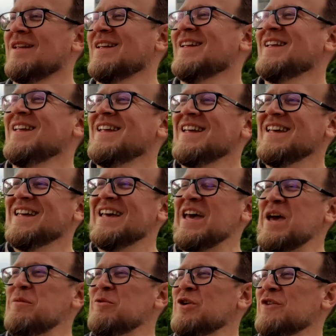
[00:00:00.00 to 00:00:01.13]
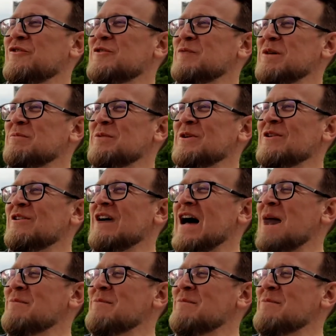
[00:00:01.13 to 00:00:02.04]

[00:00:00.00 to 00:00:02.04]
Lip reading: So my account on